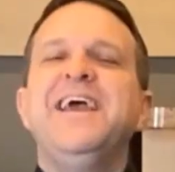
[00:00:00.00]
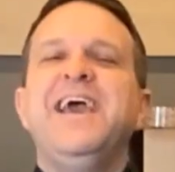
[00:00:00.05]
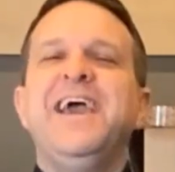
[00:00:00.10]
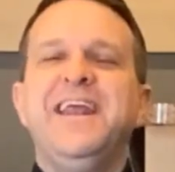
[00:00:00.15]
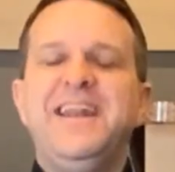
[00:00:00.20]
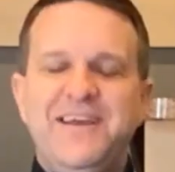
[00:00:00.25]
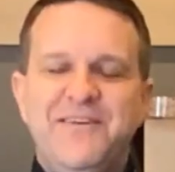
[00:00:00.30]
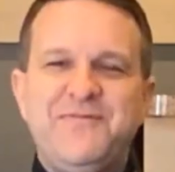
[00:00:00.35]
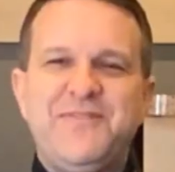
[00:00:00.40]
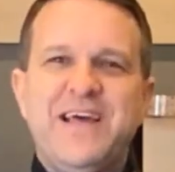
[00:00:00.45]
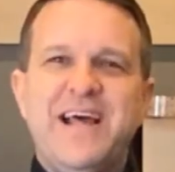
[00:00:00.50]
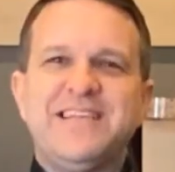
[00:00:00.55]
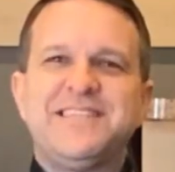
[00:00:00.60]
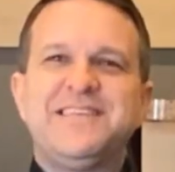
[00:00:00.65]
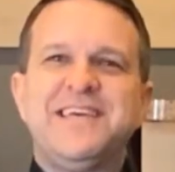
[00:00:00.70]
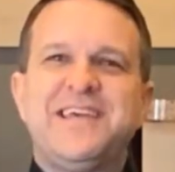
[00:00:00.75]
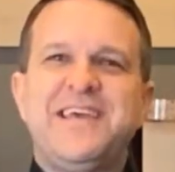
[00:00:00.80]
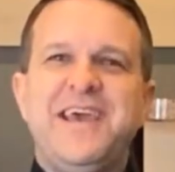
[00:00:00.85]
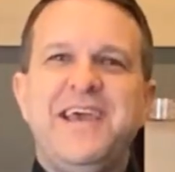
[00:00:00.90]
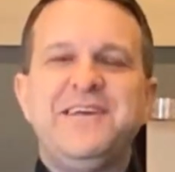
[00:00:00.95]
And if that's
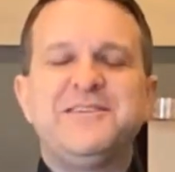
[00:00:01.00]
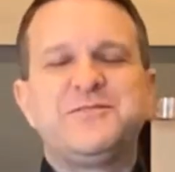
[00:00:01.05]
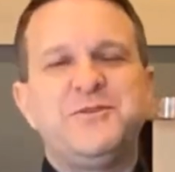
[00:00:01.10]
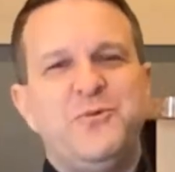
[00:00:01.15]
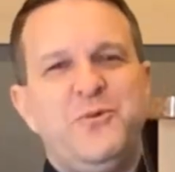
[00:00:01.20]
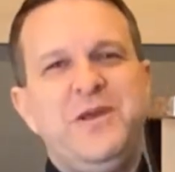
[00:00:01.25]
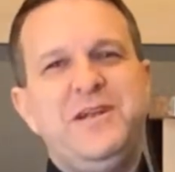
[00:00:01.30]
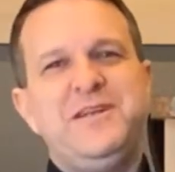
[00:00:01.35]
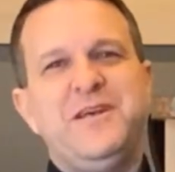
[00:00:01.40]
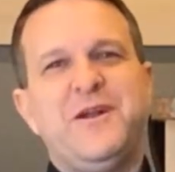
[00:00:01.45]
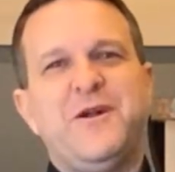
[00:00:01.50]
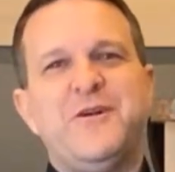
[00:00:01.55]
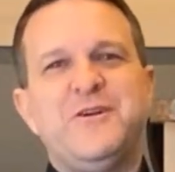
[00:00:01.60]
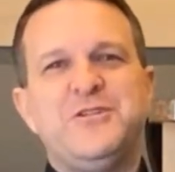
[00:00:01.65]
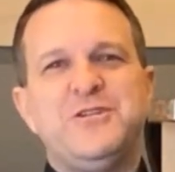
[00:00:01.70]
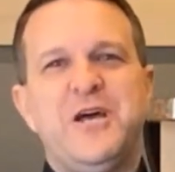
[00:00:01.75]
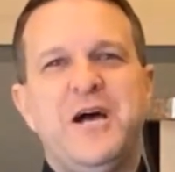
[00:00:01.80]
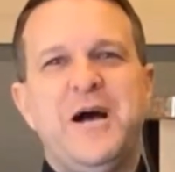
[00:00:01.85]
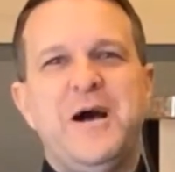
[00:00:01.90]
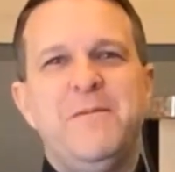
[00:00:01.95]
the case, then we did our
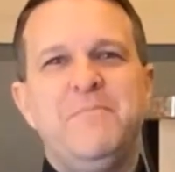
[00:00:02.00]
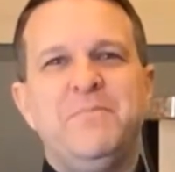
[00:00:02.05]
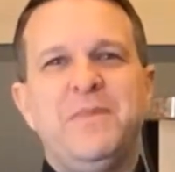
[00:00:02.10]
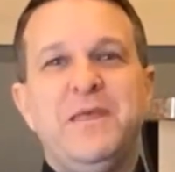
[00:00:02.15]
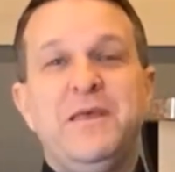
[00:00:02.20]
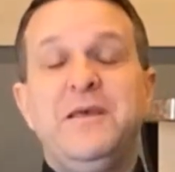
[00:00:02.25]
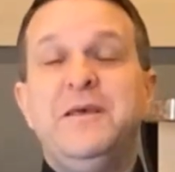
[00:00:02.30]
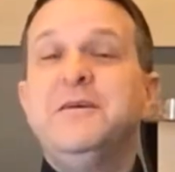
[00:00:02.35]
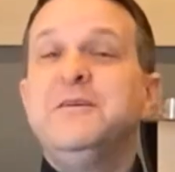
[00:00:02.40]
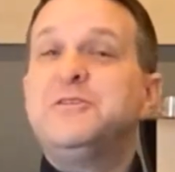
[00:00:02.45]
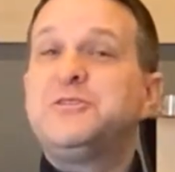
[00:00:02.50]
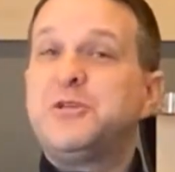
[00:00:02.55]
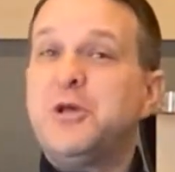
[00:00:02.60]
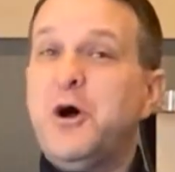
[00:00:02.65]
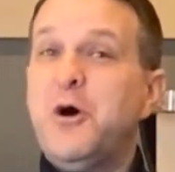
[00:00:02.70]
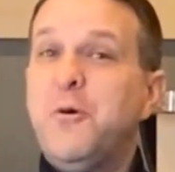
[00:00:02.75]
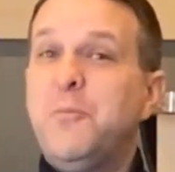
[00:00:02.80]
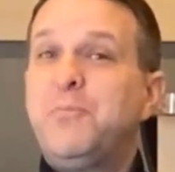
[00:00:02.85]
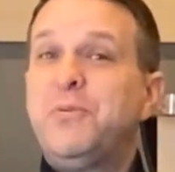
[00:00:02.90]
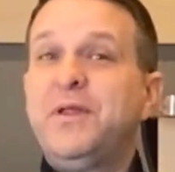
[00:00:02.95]
job.
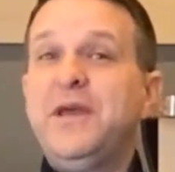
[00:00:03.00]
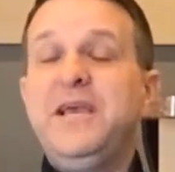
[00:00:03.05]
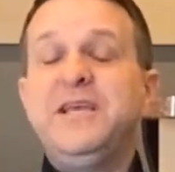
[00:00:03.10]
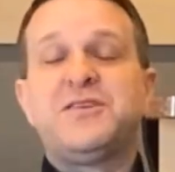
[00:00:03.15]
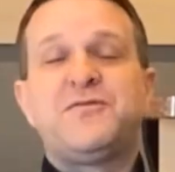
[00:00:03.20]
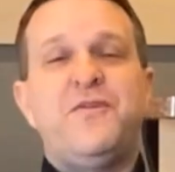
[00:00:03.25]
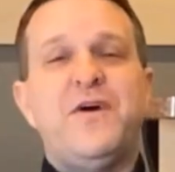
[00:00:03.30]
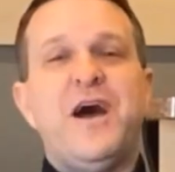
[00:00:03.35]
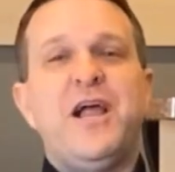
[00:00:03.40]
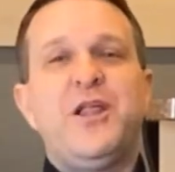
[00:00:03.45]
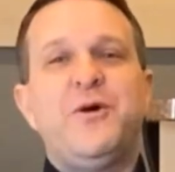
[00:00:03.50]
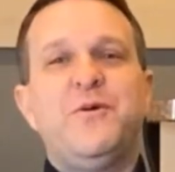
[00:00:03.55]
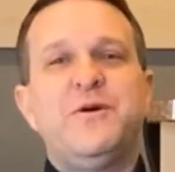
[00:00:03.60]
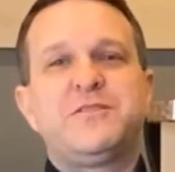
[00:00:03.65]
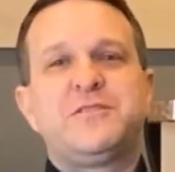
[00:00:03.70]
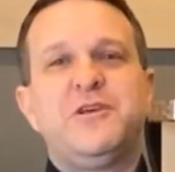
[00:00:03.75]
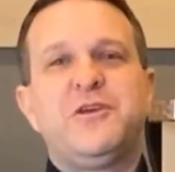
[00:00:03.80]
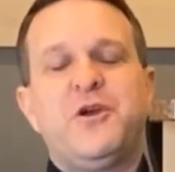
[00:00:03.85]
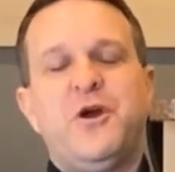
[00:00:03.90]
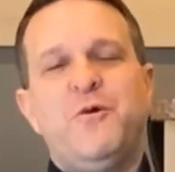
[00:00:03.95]
So please follow
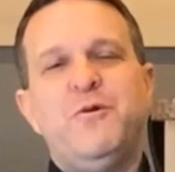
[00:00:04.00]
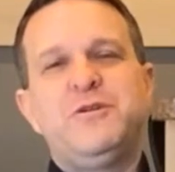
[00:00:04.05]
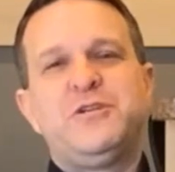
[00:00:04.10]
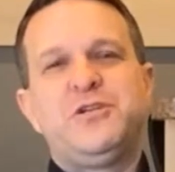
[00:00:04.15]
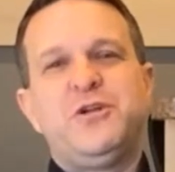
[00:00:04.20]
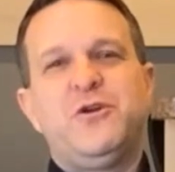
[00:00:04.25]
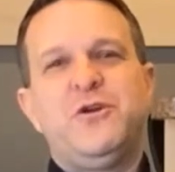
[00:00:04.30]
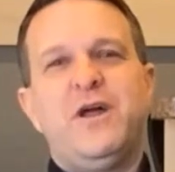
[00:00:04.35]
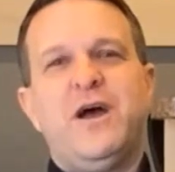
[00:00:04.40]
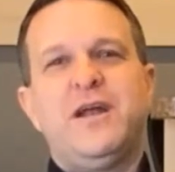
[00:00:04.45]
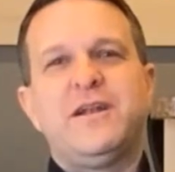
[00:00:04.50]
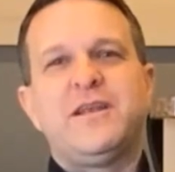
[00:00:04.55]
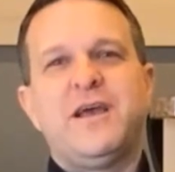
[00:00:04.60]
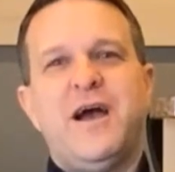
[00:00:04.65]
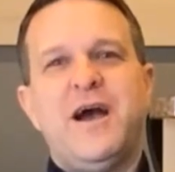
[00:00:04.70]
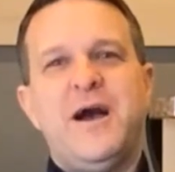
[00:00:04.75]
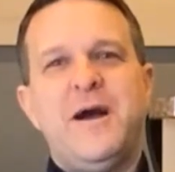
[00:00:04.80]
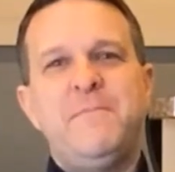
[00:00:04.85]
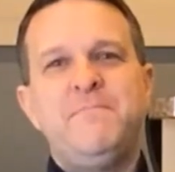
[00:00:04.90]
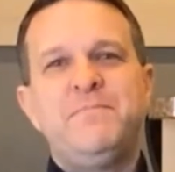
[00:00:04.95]
us at go engineer dot
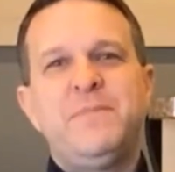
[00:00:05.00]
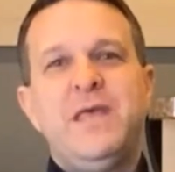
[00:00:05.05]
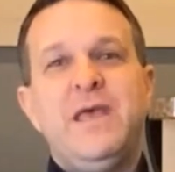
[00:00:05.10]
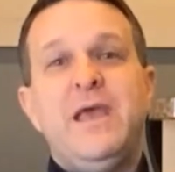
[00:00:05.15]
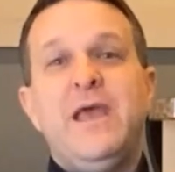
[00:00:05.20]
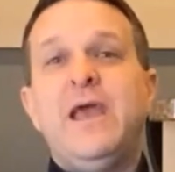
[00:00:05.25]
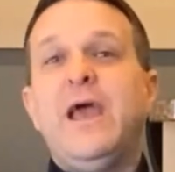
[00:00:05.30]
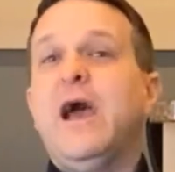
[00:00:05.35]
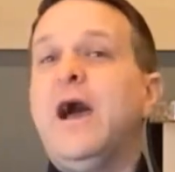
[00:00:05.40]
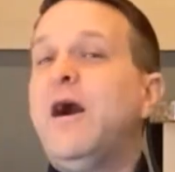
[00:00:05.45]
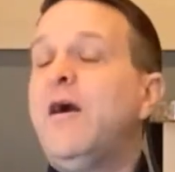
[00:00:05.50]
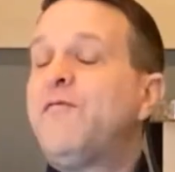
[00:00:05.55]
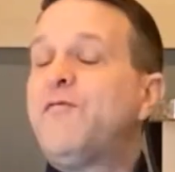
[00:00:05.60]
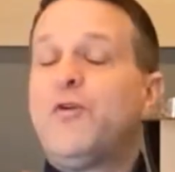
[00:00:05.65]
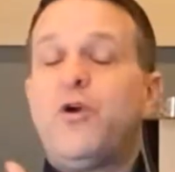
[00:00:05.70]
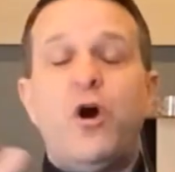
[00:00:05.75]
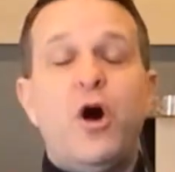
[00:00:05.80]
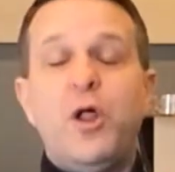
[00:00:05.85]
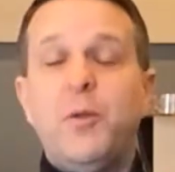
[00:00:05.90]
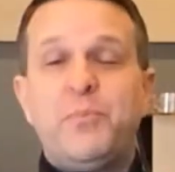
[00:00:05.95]
com uh,
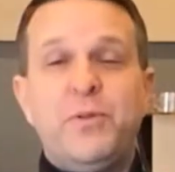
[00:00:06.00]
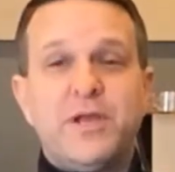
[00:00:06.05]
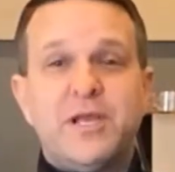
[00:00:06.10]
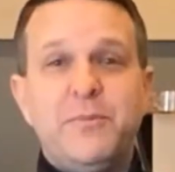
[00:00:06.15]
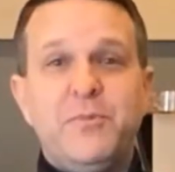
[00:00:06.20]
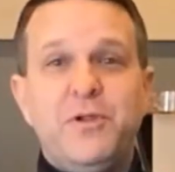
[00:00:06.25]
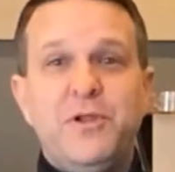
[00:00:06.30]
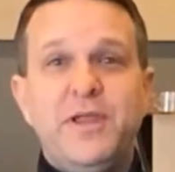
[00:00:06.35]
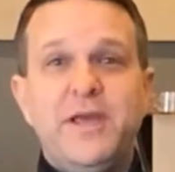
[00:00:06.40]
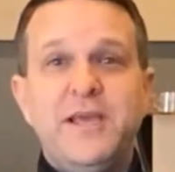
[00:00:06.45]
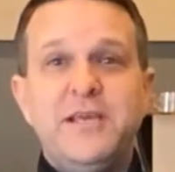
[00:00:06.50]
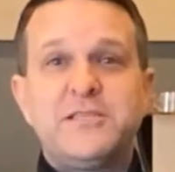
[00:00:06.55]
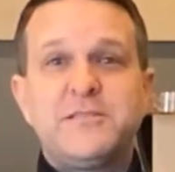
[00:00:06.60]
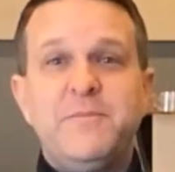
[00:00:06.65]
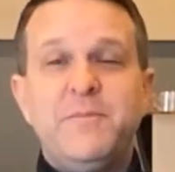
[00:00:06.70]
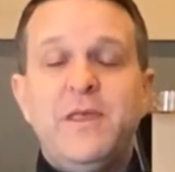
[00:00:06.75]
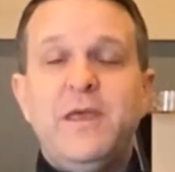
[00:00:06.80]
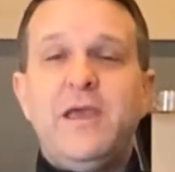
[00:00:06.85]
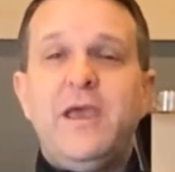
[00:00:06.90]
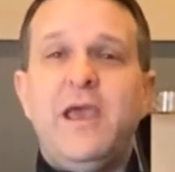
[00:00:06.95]
for all applicable
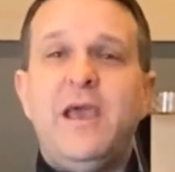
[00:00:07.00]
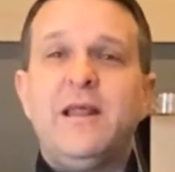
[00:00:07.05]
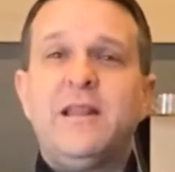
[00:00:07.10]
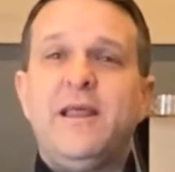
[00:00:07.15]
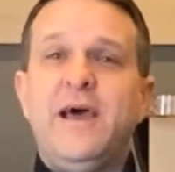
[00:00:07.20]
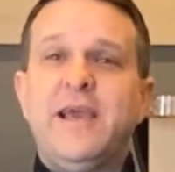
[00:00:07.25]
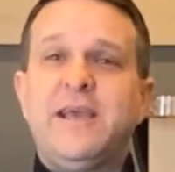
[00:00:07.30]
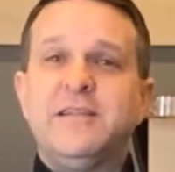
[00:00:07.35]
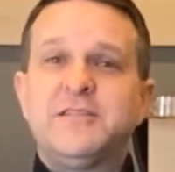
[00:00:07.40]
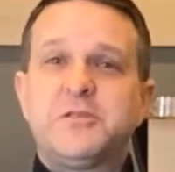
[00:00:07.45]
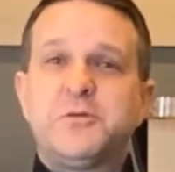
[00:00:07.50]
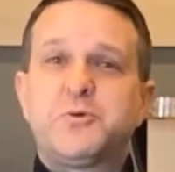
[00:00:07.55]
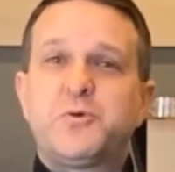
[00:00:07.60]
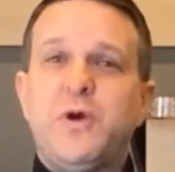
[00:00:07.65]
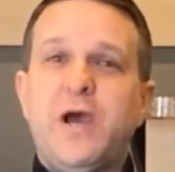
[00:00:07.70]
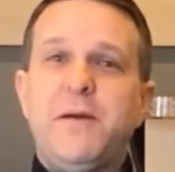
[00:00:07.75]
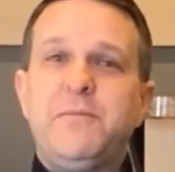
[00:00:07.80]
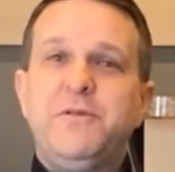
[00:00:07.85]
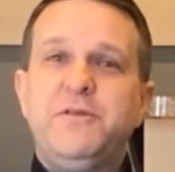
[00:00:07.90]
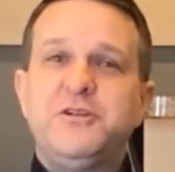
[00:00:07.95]
links, and like and
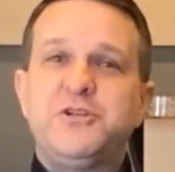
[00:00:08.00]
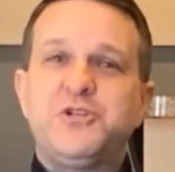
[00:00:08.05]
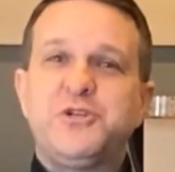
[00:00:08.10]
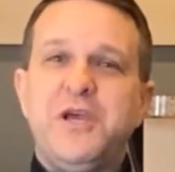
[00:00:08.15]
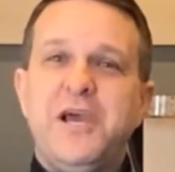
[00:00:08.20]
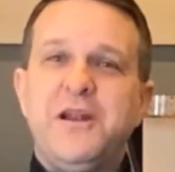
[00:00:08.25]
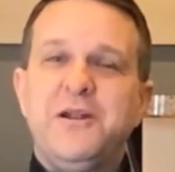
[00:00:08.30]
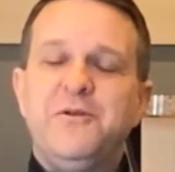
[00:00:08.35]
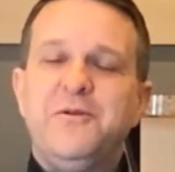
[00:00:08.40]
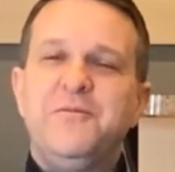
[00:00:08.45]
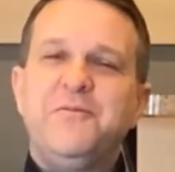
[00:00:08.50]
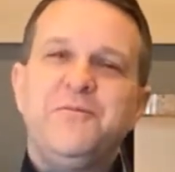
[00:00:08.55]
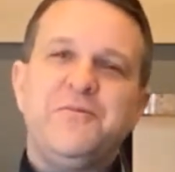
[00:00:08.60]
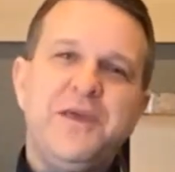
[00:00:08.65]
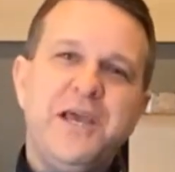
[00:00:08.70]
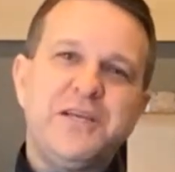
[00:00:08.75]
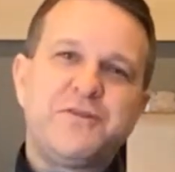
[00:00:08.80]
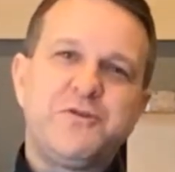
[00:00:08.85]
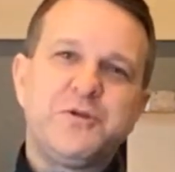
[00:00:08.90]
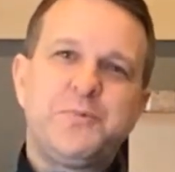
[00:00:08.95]
subscribe to this channel.
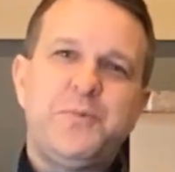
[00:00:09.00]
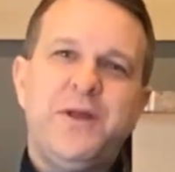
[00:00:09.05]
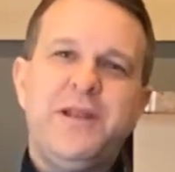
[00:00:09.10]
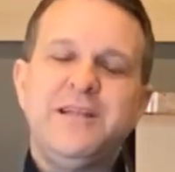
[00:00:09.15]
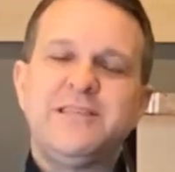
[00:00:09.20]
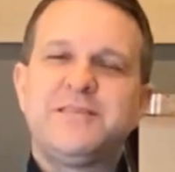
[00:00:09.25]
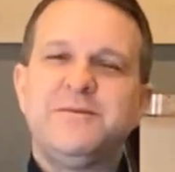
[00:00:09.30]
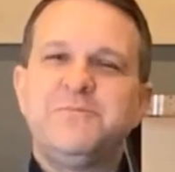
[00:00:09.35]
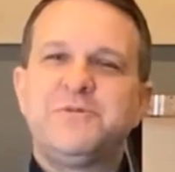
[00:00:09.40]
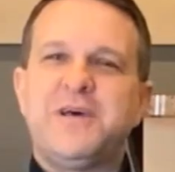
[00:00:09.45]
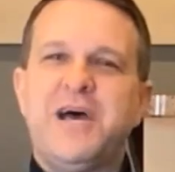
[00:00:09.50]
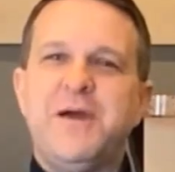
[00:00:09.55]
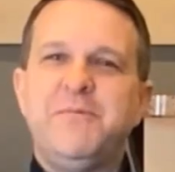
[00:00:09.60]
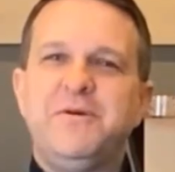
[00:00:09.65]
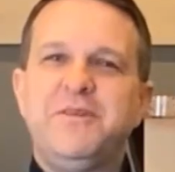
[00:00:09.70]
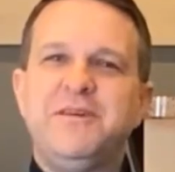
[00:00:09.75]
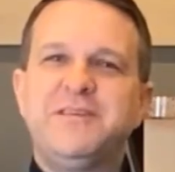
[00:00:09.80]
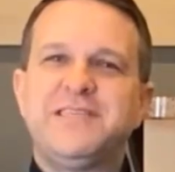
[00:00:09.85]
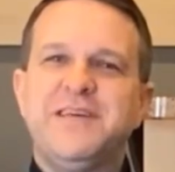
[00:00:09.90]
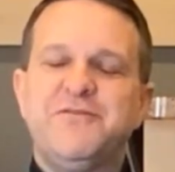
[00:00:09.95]
Thanks for spending some time
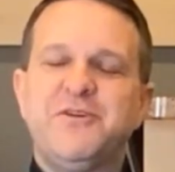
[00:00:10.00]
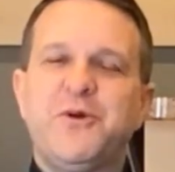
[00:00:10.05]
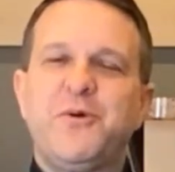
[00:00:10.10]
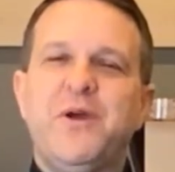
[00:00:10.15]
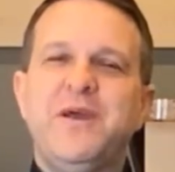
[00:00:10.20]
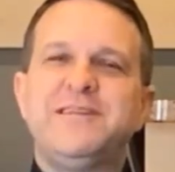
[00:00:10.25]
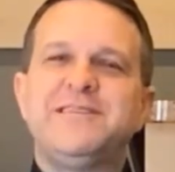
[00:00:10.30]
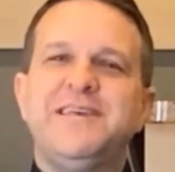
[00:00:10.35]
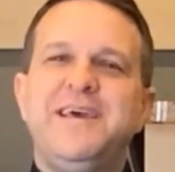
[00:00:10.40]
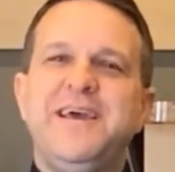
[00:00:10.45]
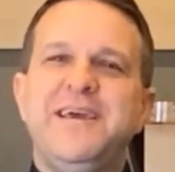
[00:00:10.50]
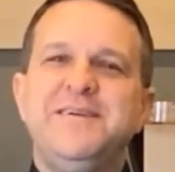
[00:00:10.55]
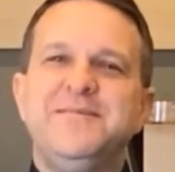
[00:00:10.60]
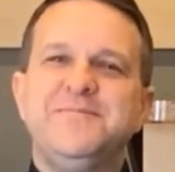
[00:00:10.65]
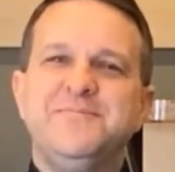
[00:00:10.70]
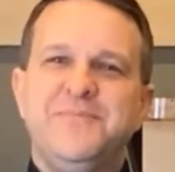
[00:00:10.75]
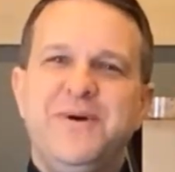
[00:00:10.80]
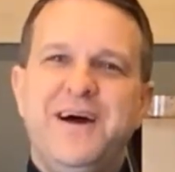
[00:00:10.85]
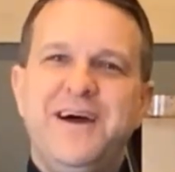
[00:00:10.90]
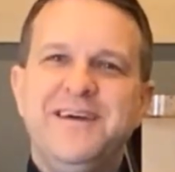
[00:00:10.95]
with us. Have a great day.
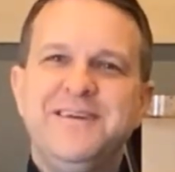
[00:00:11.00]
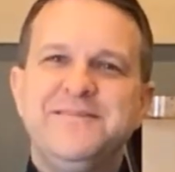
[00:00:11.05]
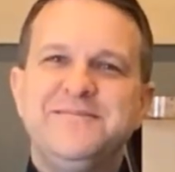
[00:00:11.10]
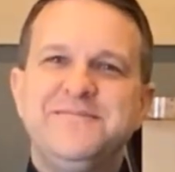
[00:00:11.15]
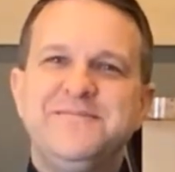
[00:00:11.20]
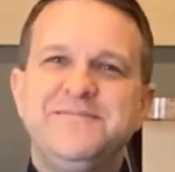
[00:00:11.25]
Bye.